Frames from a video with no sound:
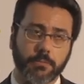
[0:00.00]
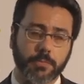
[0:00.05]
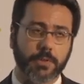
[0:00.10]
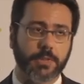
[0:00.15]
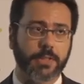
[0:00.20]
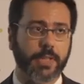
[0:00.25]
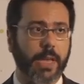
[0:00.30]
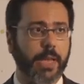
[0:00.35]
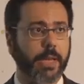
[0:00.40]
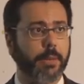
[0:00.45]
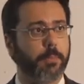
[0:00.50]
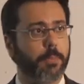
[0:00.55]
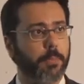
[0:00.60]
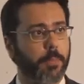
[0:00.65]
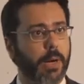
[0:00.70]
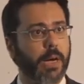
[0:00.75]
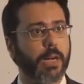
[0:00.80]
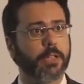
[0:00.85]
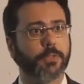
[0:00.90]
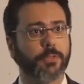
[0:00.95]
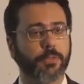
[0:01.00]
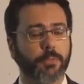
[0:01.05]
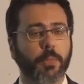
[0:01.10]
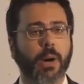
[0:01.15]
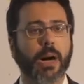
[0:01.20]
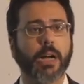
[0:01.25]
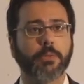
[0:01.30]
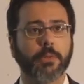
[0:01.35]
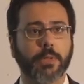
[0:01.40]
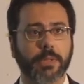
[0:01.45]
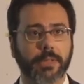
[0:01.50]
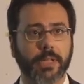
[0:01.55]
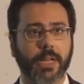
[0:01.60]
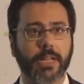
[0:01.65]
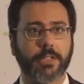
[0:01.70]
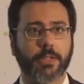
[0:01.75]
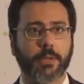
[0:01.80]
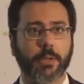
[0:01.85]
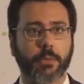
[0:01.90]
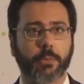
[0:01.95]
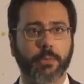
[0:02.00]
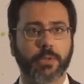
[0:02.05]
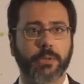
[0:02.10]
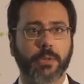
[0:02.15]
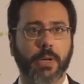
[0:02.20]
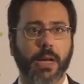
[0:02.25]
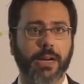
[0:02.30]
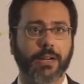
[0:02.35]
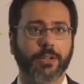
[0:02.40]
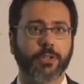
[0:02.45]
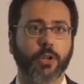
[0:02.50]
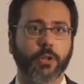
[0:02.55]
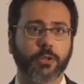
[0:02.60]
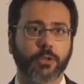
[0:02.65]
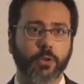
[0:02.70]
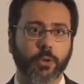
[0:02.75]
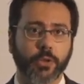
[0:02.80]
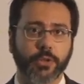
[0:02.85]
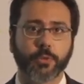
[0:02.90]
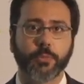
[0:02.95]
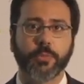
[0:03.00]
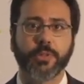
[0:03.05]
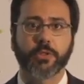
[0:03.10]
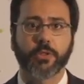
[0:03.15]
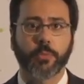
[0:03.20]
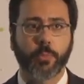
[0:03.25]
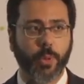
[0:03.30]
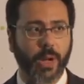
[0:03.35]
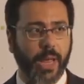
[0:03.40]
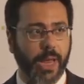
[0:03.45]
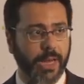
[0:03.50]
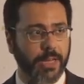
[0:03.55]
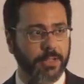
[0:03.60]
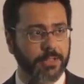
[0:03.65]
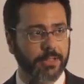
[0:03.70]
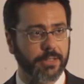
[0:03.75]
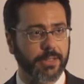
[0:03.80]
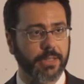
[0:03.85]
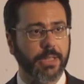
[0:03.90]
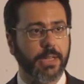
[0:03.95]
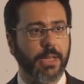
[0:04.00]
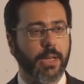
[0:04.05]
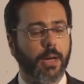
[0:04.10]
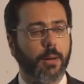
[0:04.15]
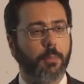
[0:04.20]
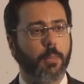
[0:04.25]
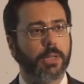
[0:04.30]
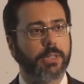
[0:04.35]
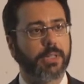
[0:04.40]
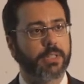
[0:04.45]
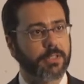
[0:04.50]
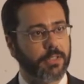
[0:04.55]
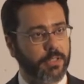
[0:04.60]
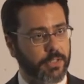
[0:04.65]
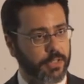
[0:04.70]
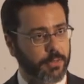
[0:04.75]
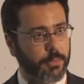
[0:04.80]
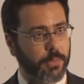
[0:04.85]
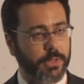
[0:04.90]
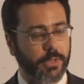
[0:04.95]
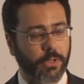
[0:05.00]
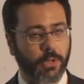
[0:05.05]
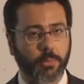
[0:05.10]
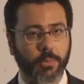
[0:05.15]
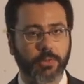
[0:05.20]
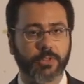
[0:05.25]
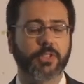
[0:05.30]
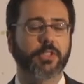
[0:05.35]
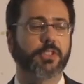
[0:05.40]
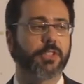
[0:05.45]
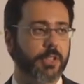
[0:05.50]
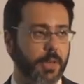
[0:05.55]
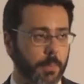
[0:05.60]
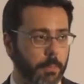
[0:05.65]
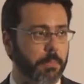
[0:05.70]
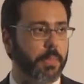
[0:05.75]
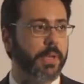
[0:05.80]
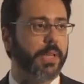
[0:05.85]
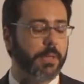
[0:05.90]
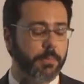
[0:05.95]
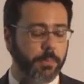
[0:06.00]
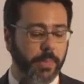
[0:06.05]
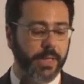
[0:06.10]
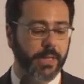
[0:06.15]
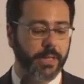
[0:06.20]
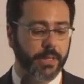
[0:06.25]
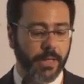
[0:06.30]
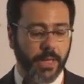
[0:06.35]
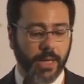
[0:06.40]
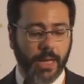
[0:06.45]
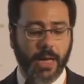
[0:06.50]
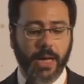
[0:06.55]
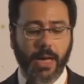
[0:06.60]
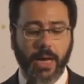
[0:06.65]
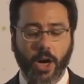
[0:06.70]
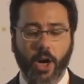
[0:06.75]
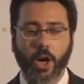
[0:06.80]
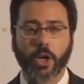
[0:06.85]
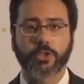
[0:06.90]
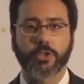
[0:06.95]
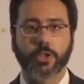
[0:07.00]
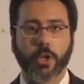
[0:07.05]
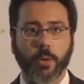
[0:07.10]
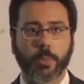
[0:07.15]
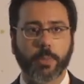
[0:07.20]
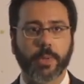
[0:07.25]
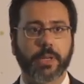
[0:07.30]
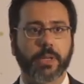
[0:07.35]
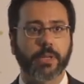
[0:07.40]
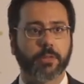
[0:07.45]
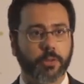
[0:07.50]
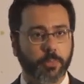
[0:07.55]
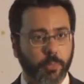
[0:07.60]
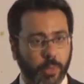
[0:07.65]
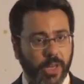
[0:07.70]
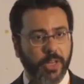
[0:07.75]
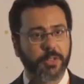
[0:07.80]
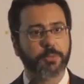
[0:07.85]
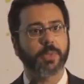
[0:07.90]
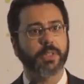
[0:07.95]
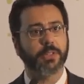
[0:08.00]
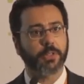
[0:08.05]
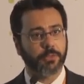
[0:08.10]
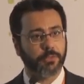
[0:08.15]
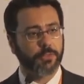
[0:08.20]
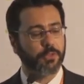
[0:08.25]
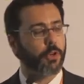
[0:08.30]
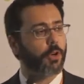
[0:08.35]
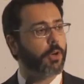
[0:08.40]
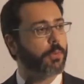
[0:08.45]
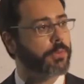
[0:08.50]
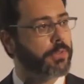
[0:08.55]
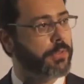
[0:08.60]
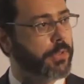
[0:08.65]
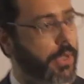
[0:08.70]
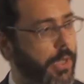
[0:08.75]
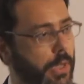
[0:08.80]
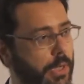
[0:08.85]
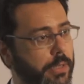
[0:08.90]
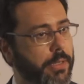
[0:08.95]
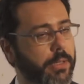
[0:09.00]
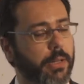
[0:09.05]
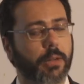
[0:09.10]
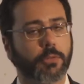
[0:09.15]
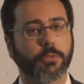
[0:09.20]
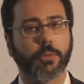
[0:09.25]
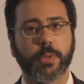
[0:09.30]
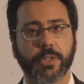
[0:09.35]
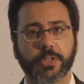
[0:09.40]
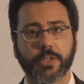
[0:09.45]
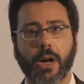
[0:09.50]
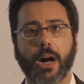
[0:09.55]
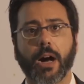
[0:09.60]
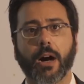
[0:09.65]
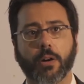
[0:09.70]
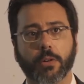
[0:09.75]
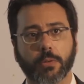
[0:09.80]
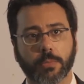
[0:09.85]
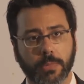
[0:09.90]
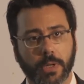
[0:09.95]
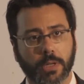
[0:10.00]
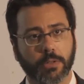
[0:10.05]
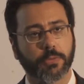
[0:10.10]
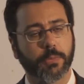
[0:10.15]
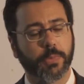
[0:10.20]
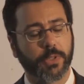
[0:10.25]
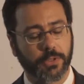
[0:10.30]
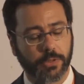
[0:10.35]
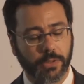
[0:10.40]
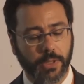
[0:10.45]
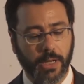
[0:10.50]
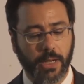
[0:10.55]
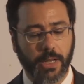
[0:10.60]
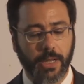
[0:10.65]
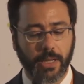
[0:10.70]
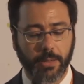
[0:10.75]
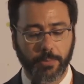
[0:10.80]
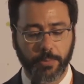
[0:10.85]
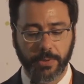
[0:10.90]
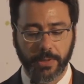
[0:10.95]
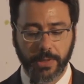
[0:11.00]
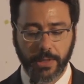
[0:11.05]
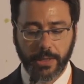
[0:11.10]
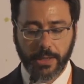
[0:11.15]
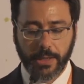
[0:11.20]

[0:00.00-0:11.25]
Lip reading: say, part of manual tasks, which are not going to be replaced, but assisted by the robots. This is a big hot topic, a replacement of jobs, automation, how automation can help